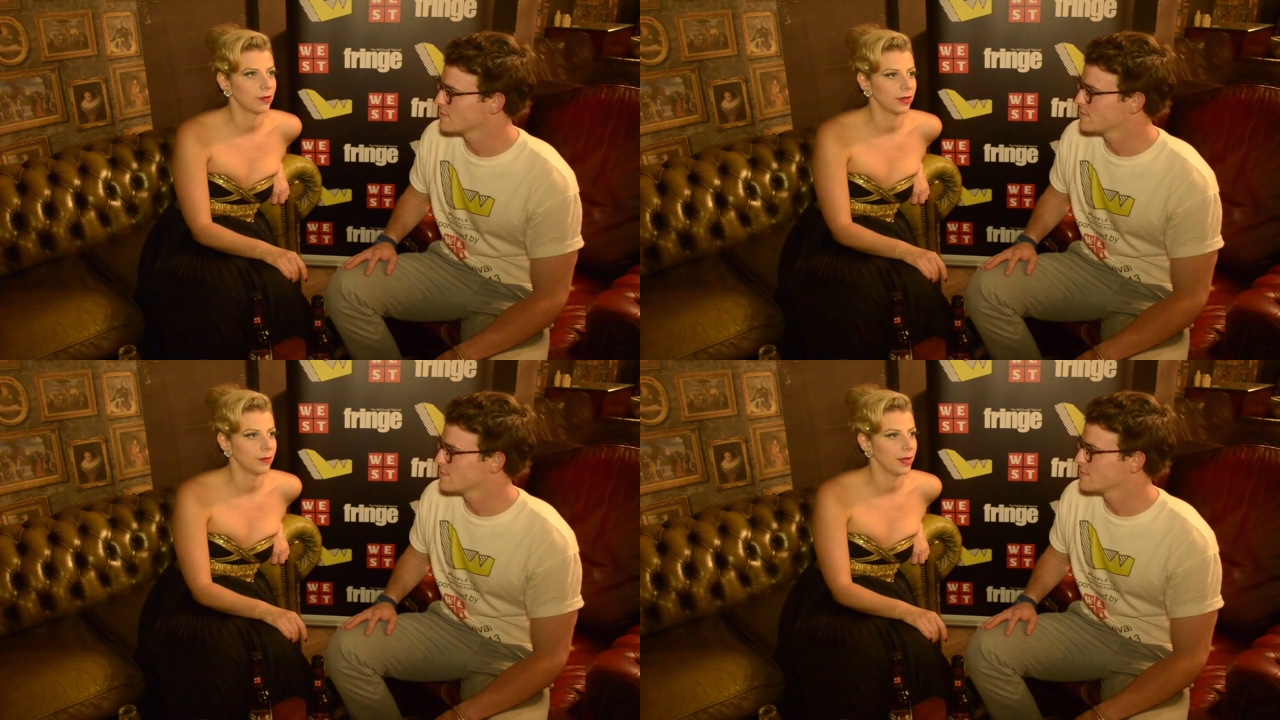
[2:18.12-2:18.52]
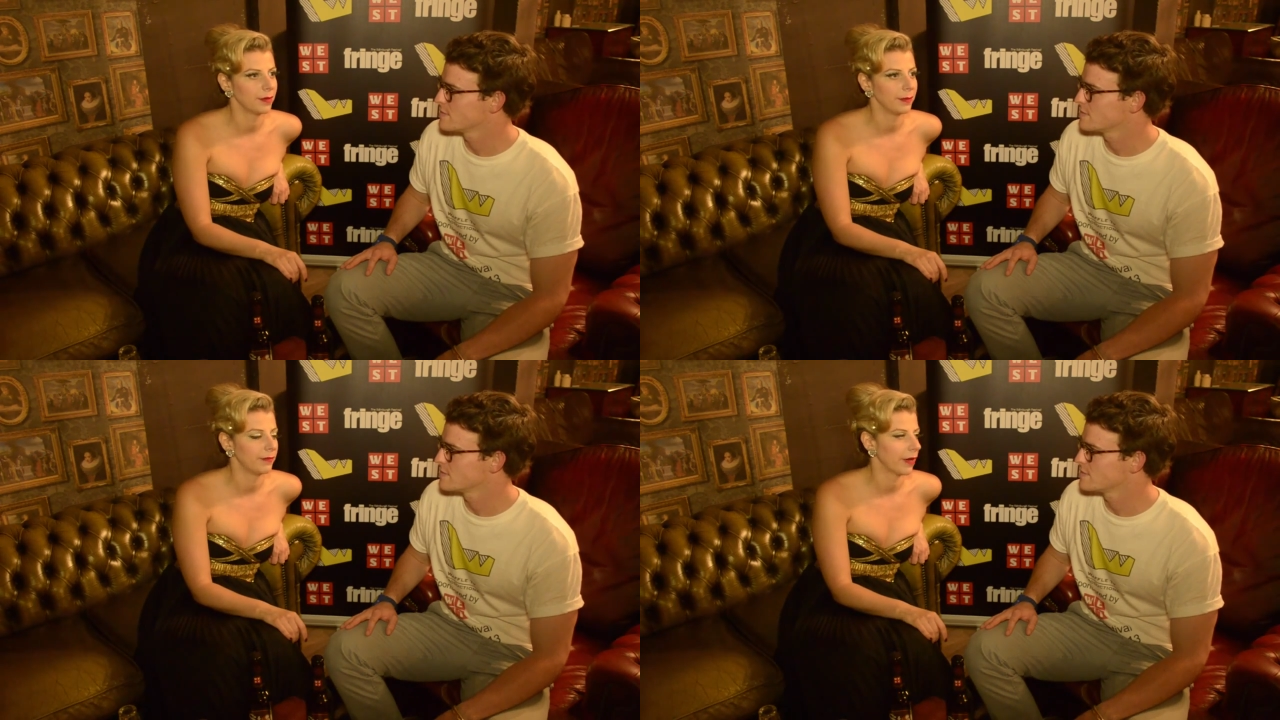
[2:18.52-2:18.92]
Speaker 1: going to make
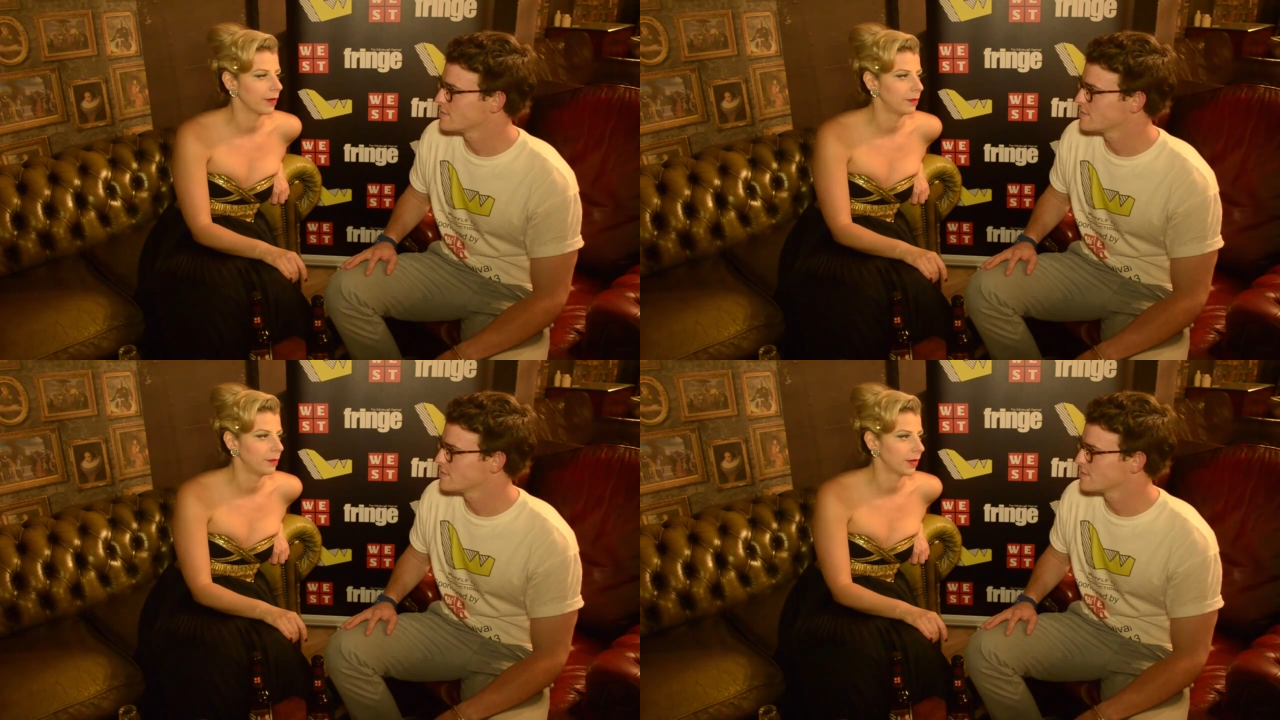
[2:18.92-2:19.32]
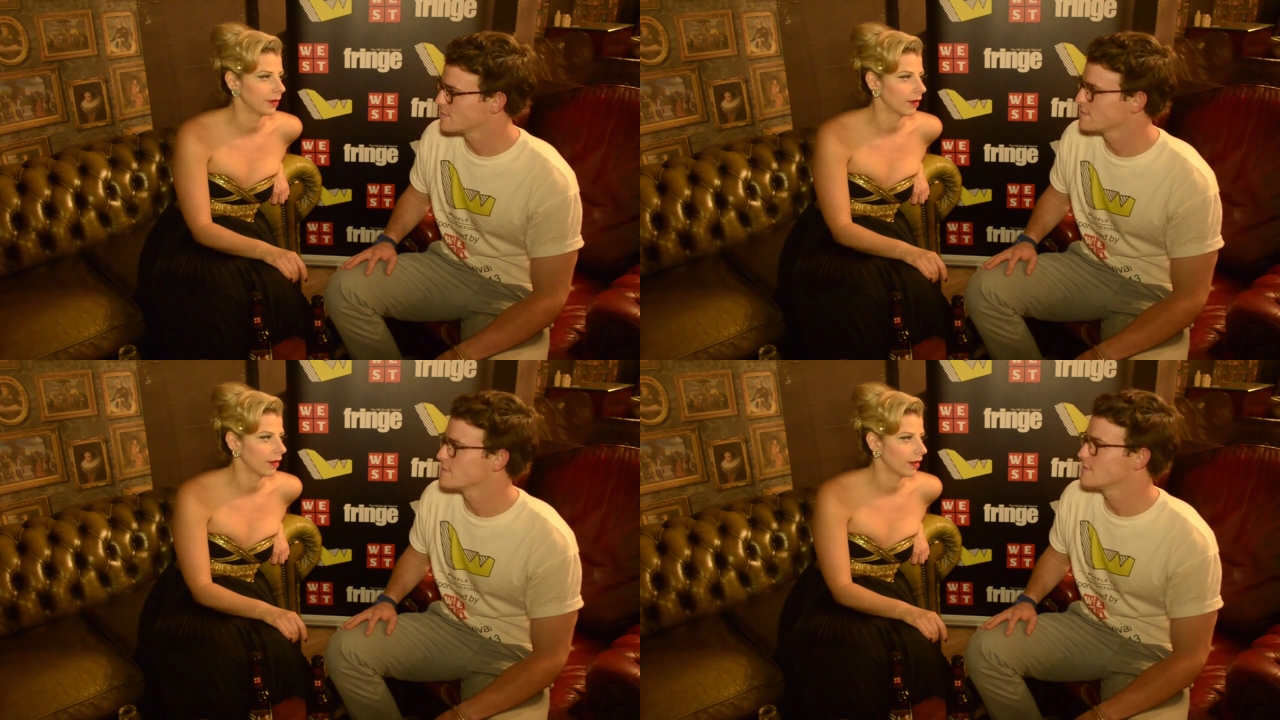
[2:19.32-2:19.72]
me very
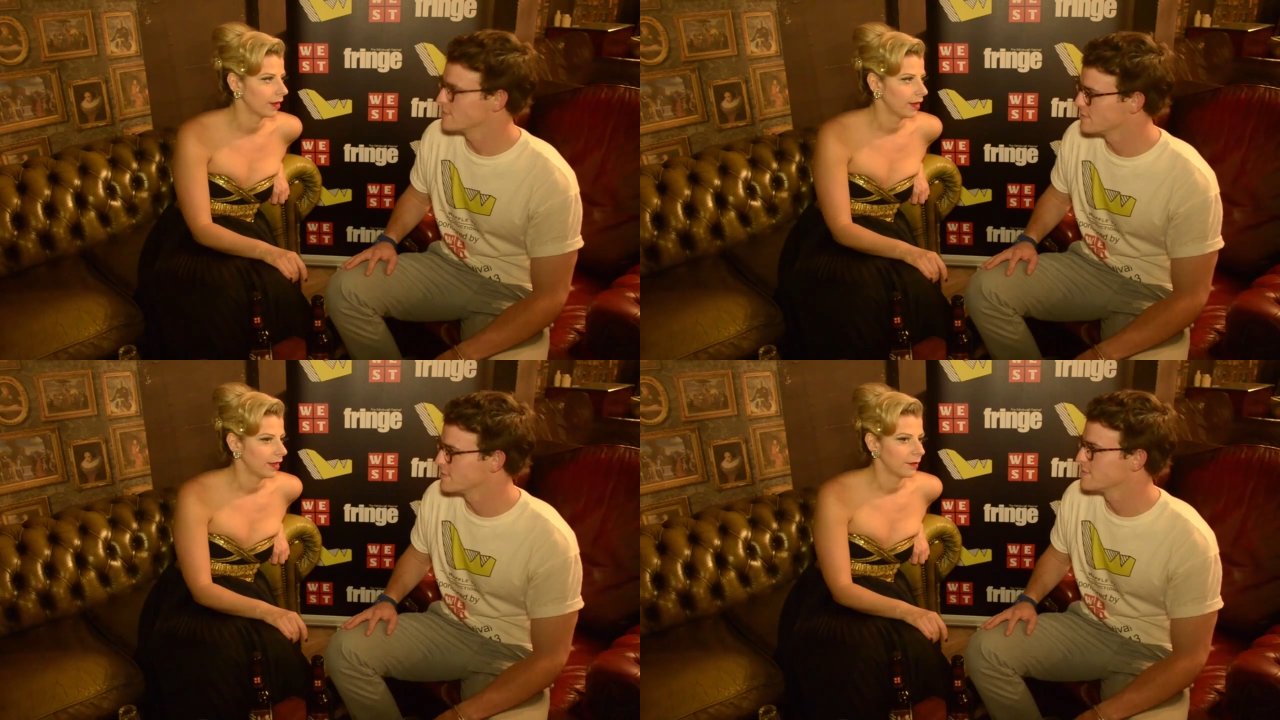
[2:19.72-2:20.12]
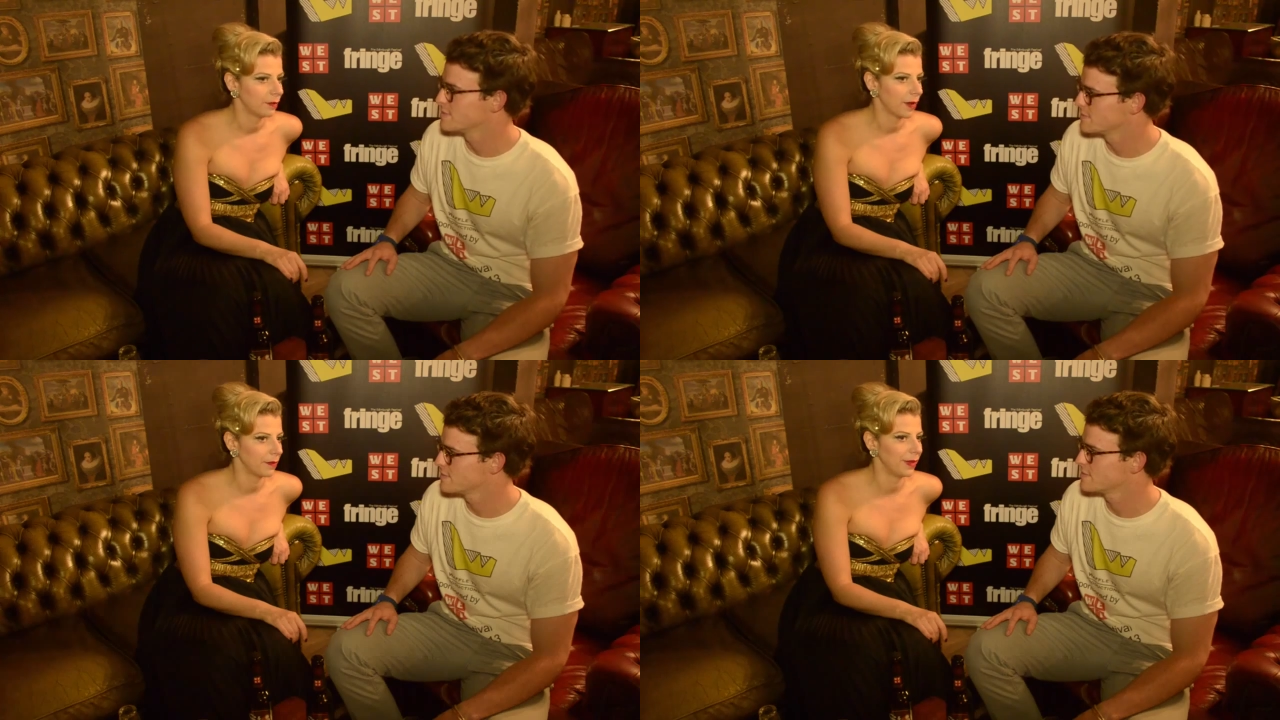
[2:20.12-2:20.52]
bitter.
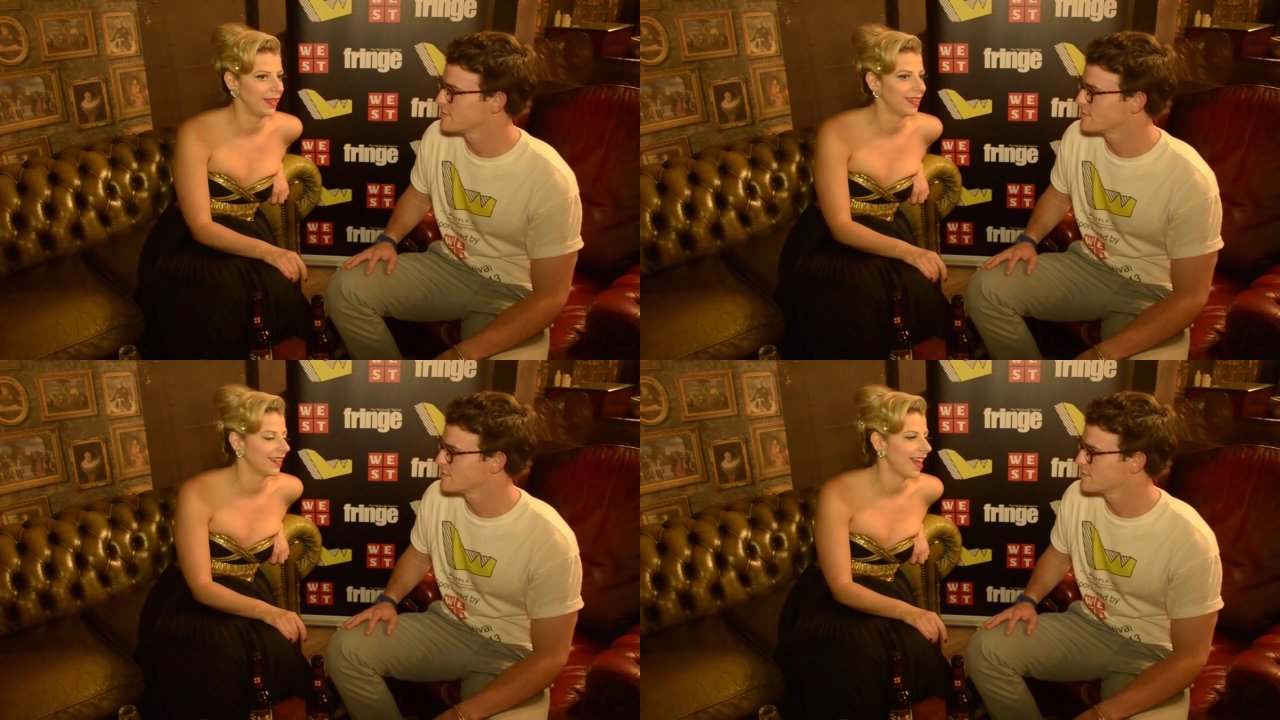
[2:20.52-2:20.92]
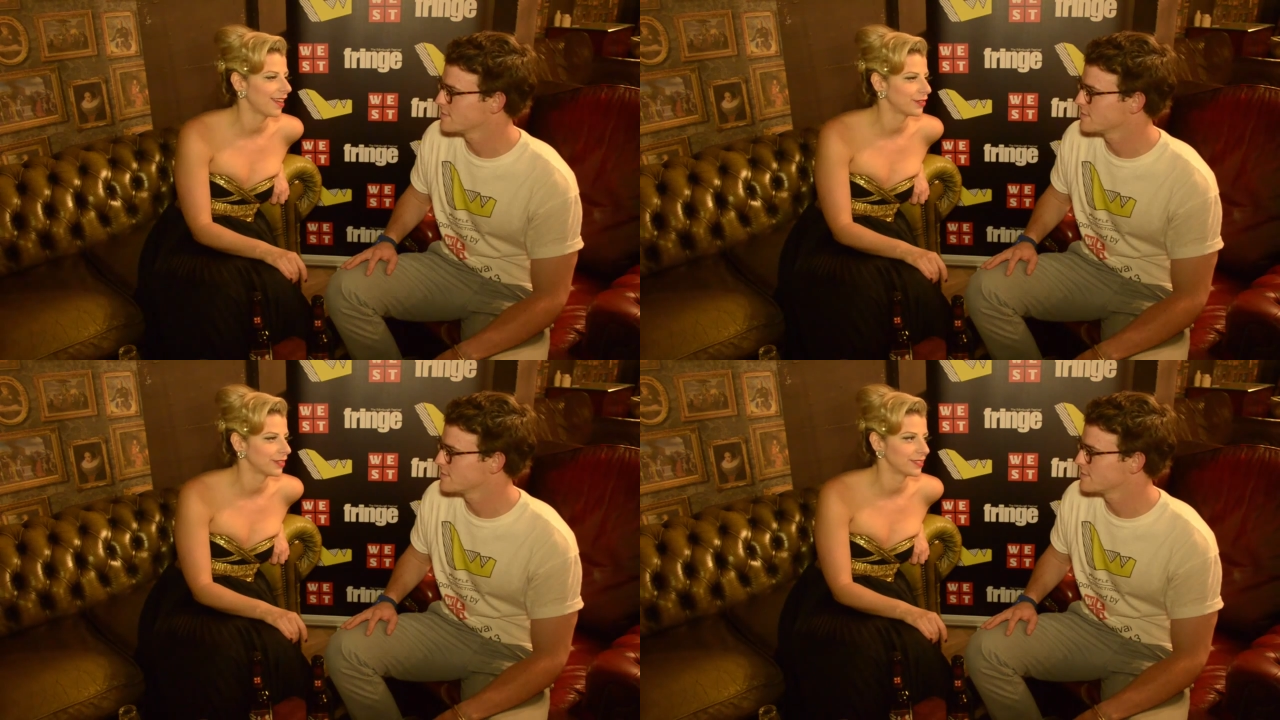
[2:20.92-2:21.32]
Mm-hmm. By being an
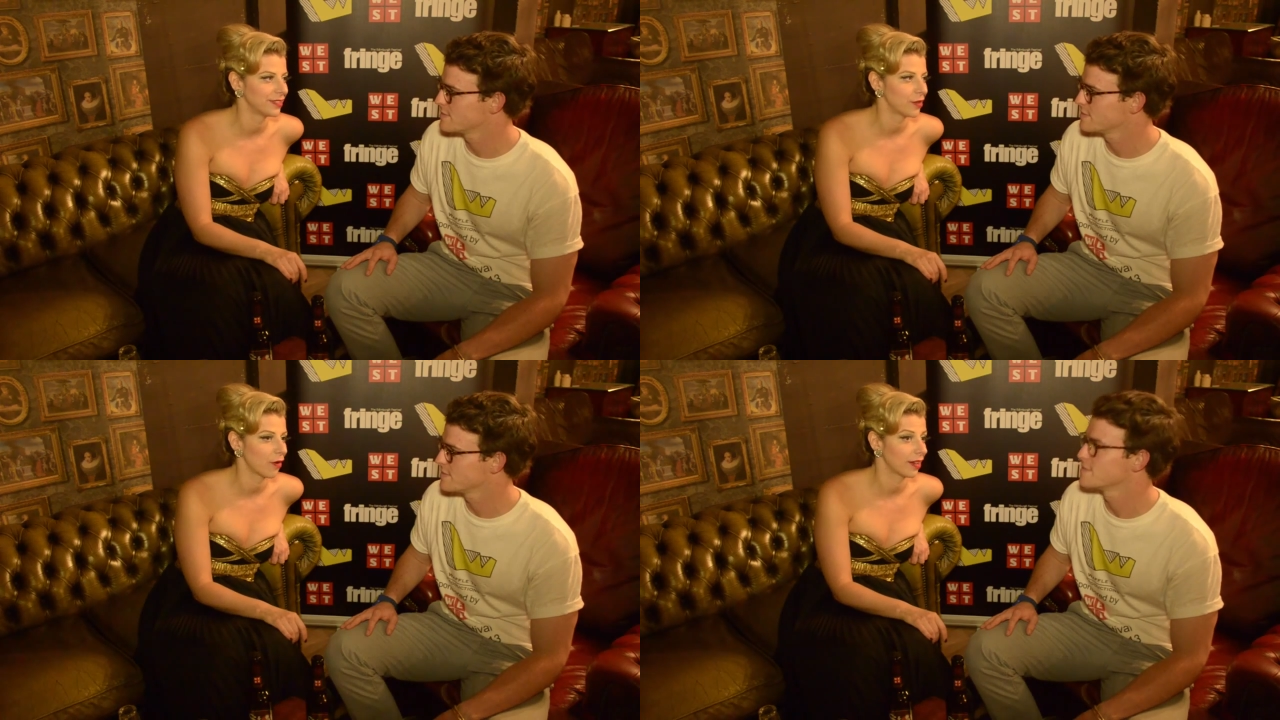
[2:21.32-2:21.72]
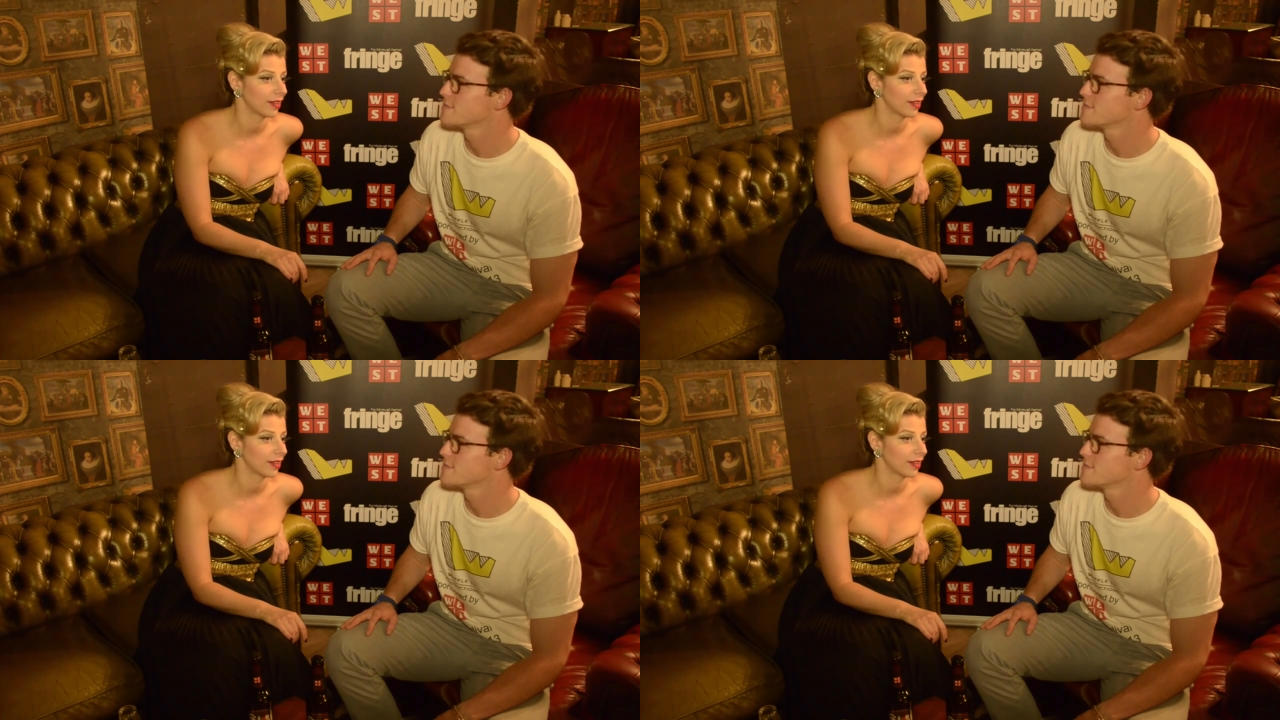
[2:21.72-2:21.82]
actress in New York,